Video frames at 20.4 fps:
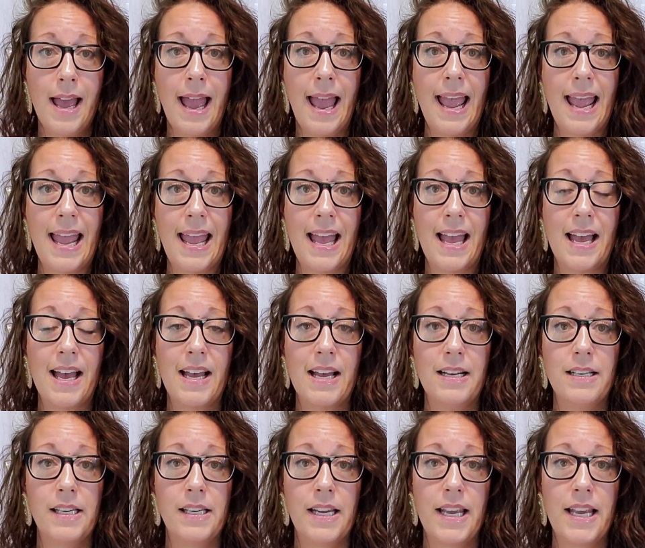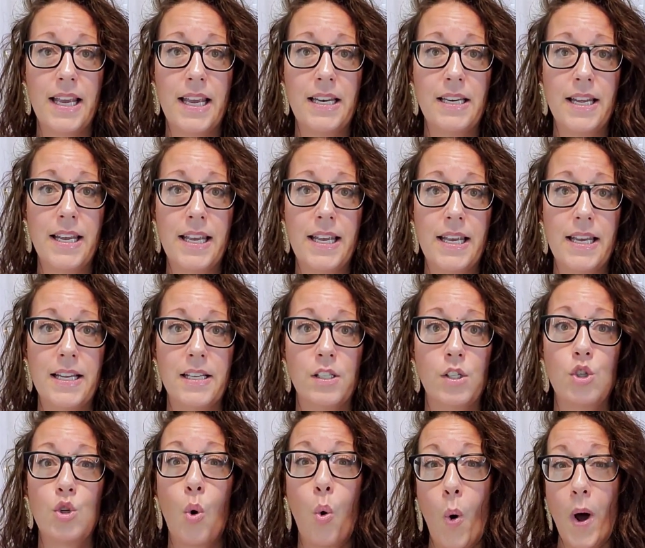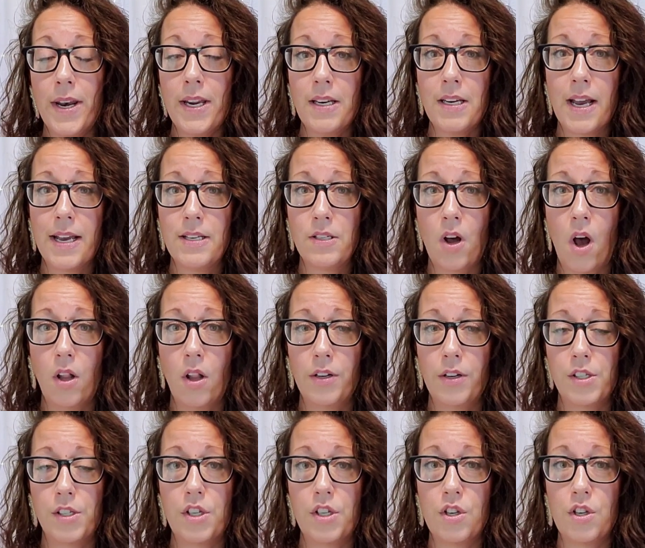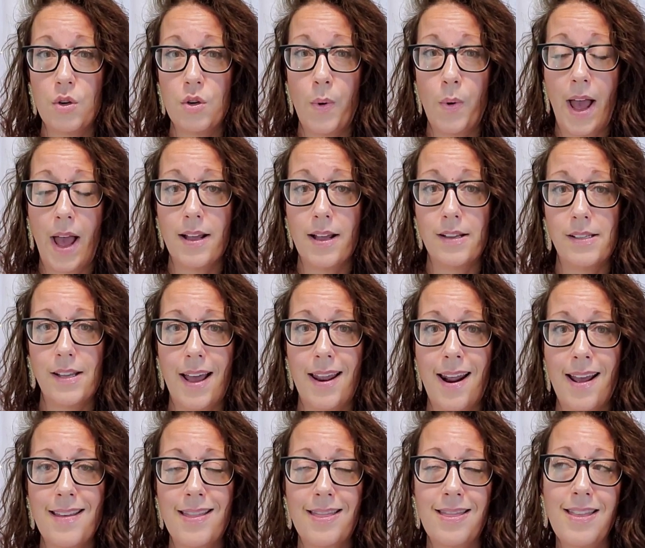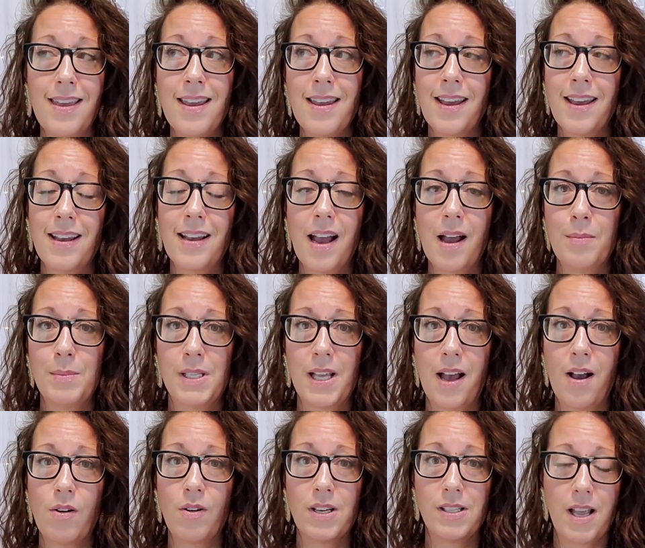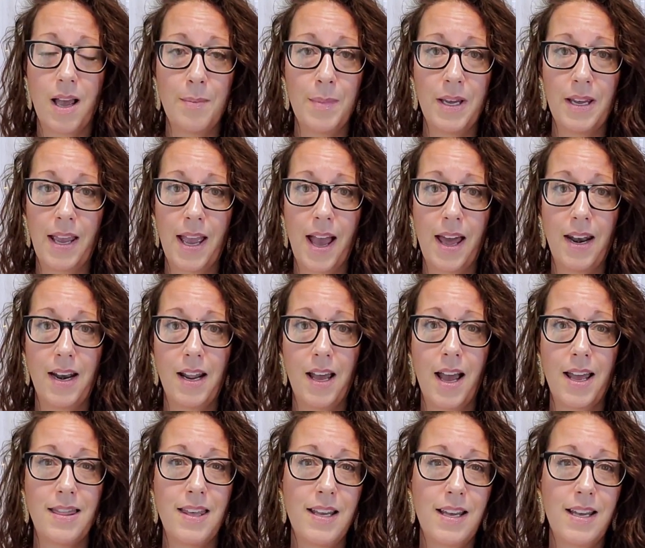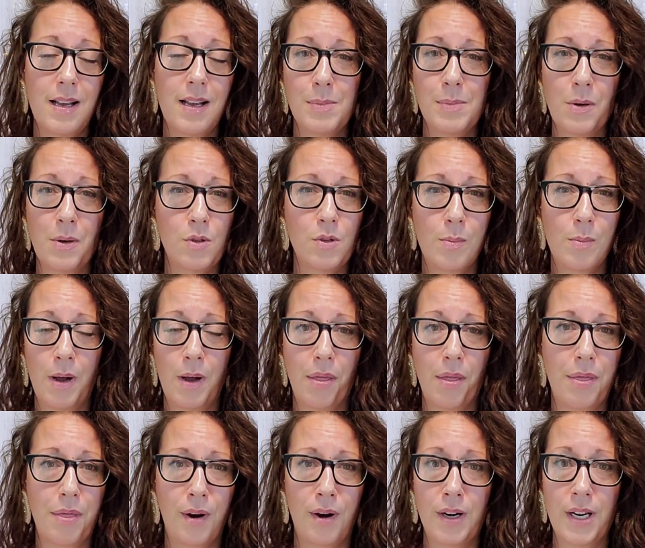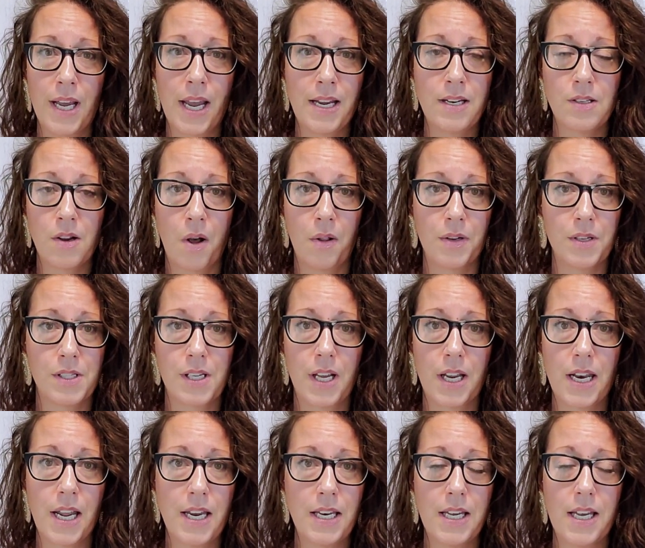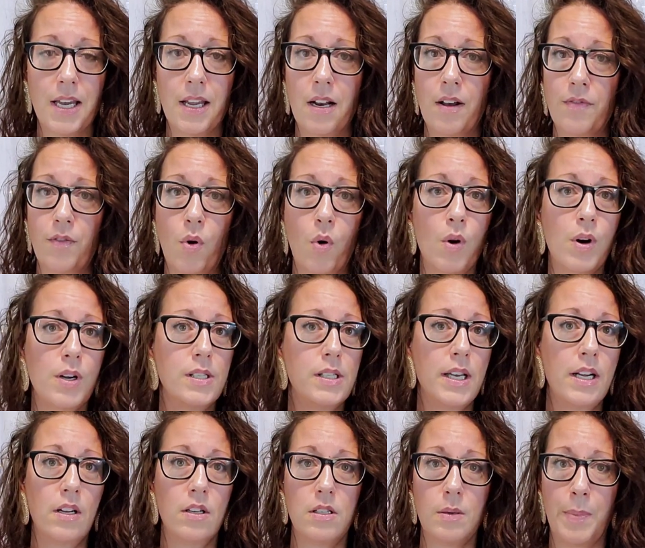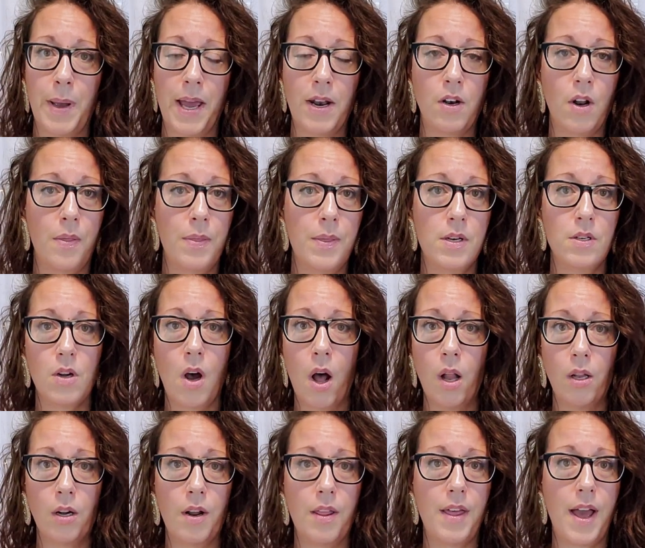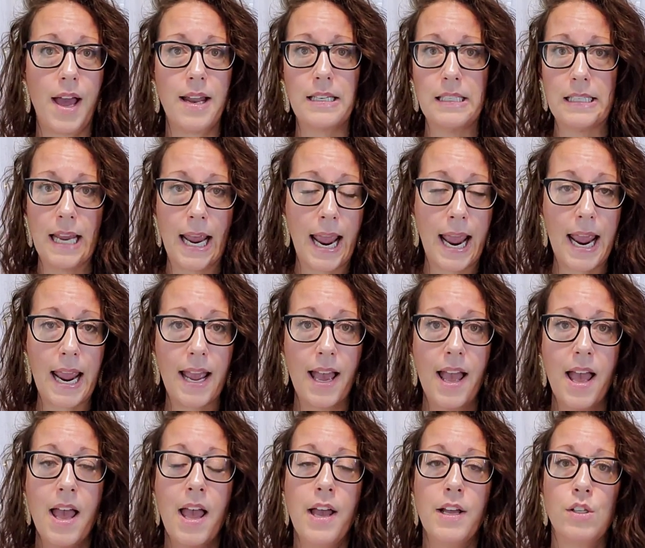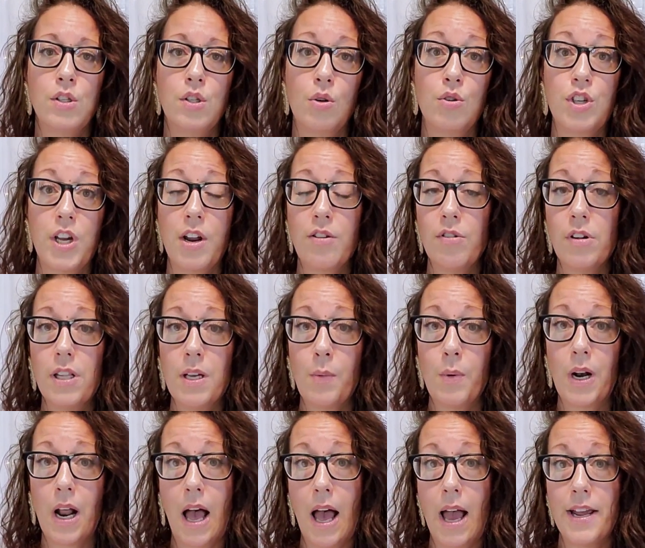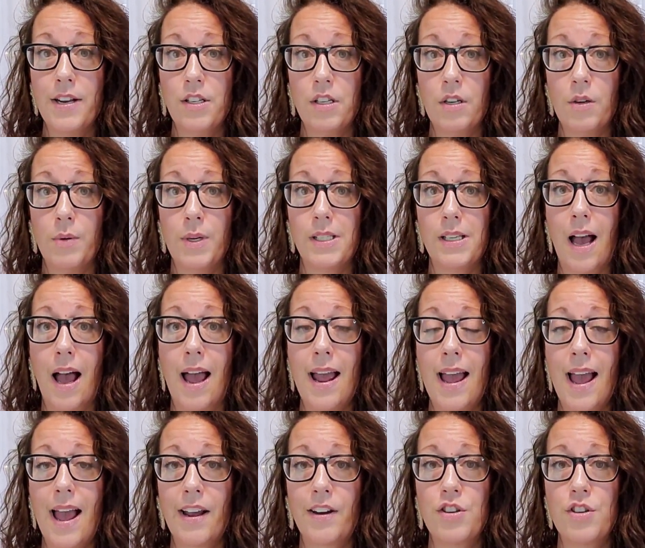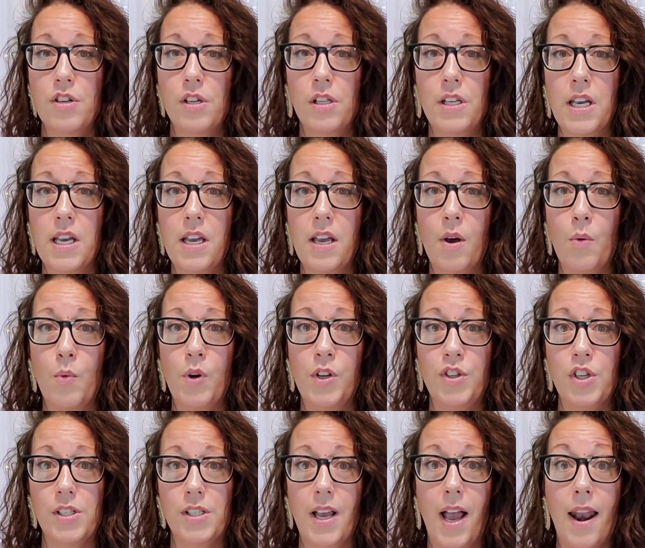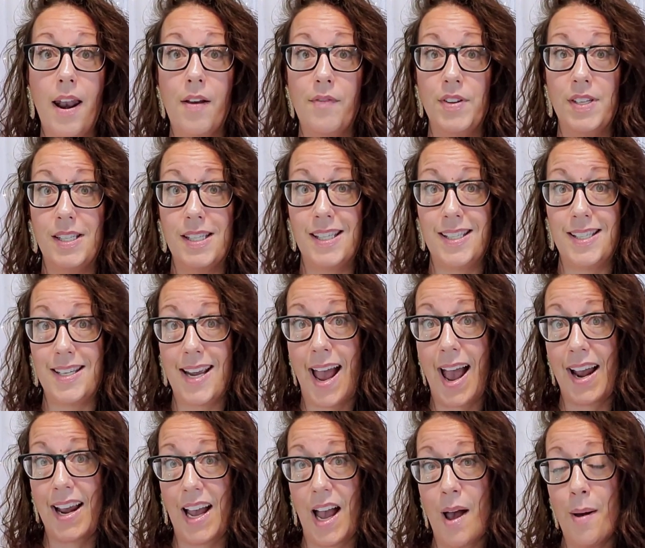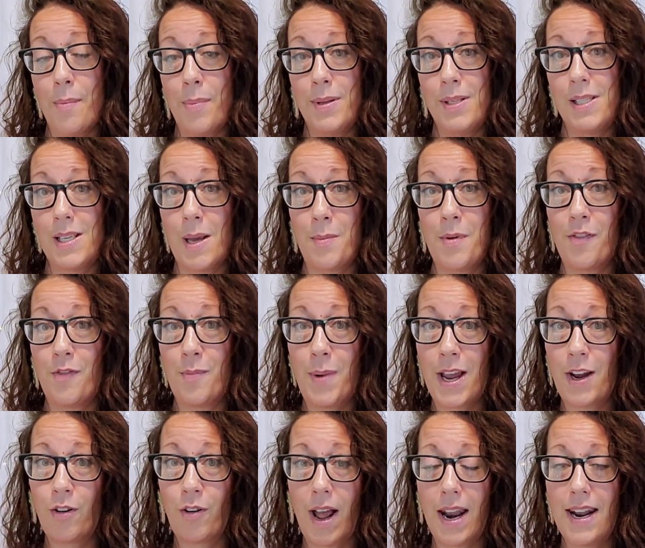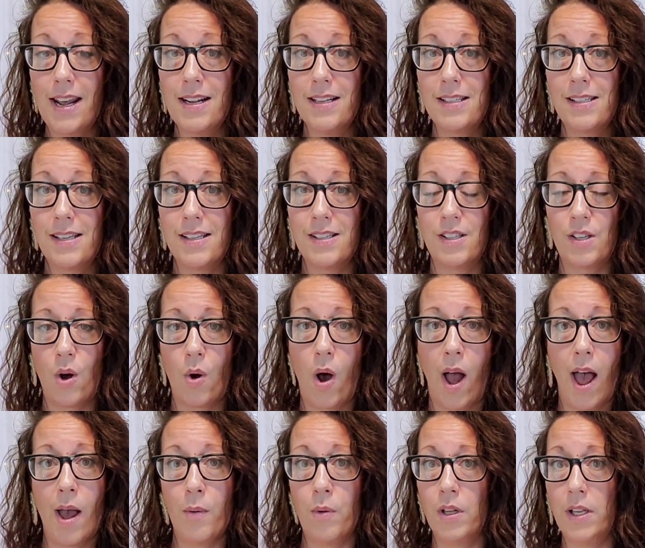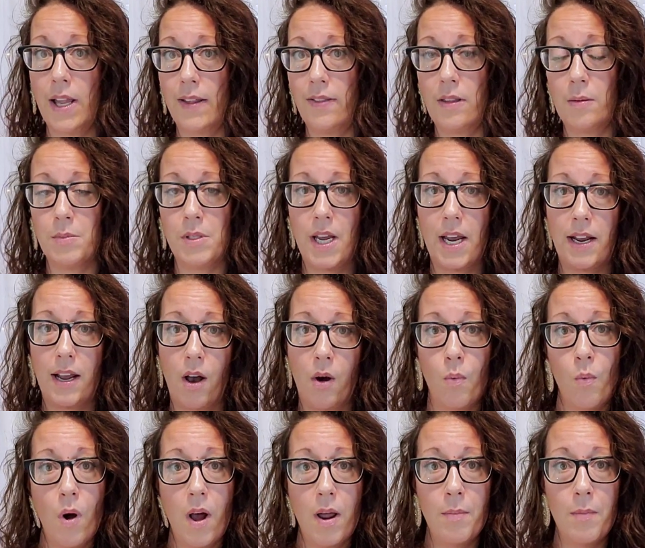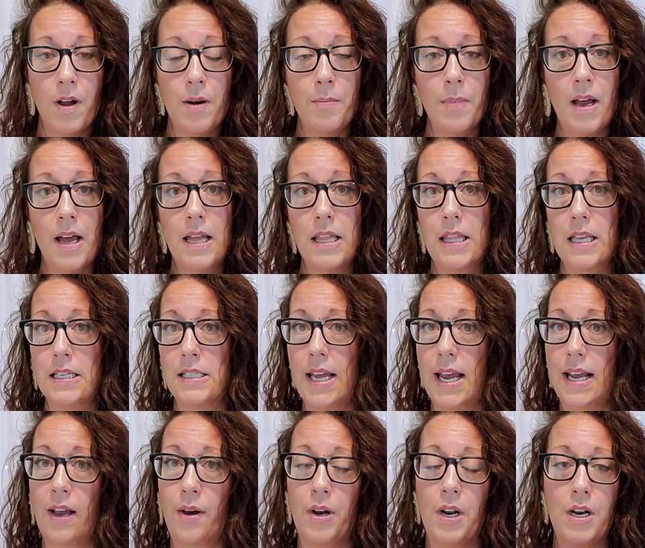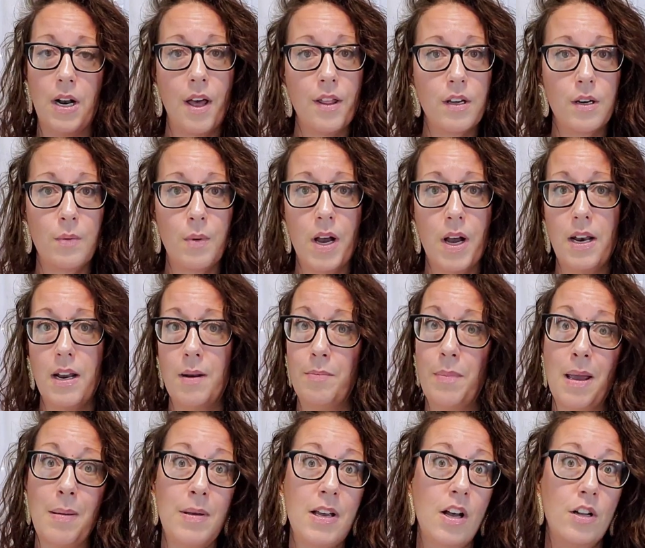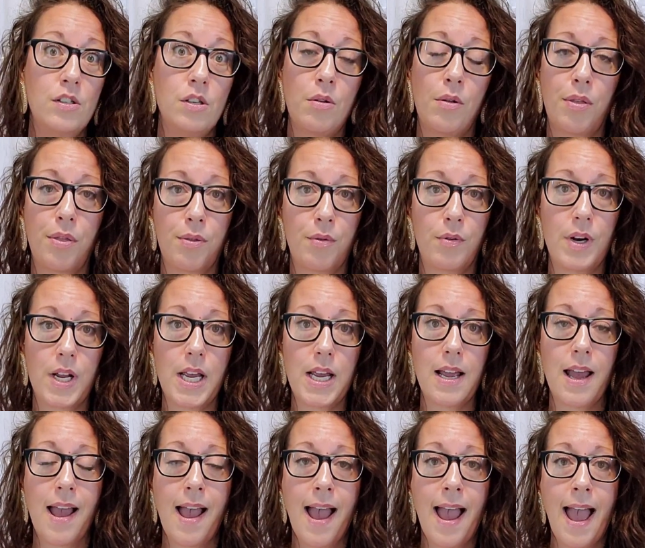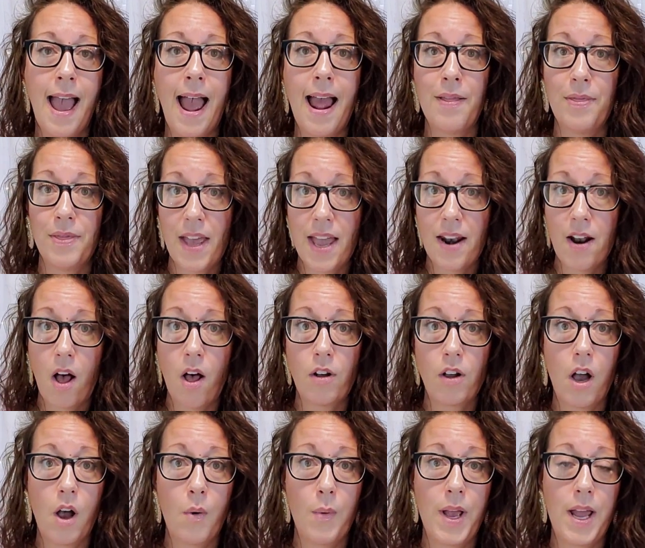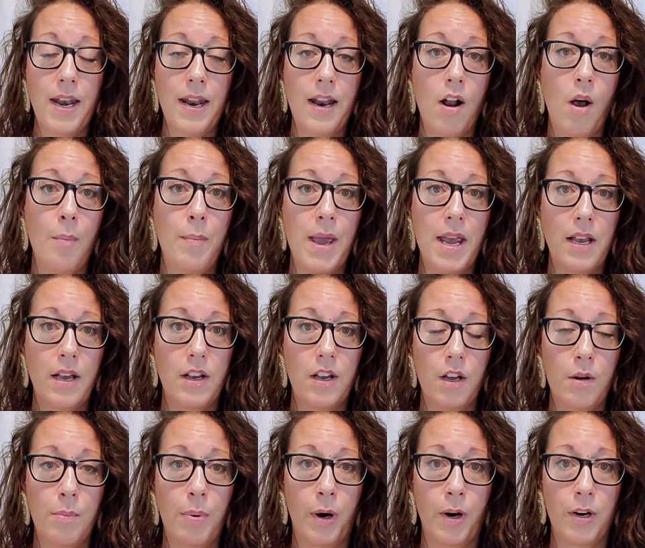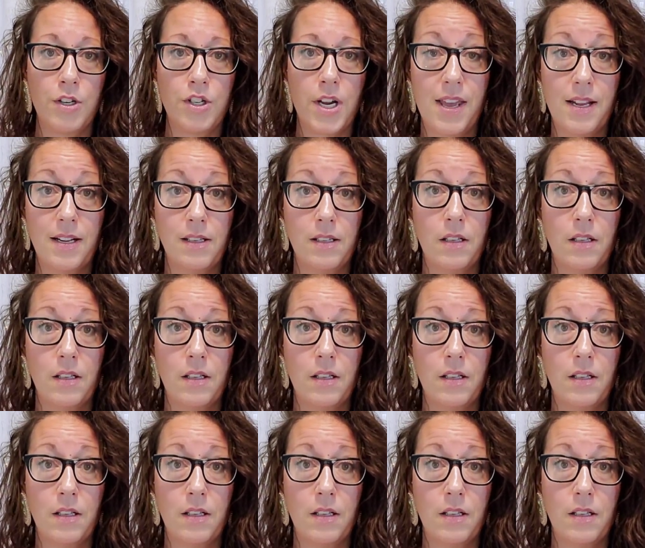And it is $29 US, and I think it comes out, because I'm in Canada, I think it comes out to about $38 Canadian. Of course, it'll depend on the dollar that day. So generally what I do is I actually will just kind of stack up some of my credits. So I will let them take out one month and take out another one, and maybe I'll do 3, and then I'll go in and I'll make a good purchase.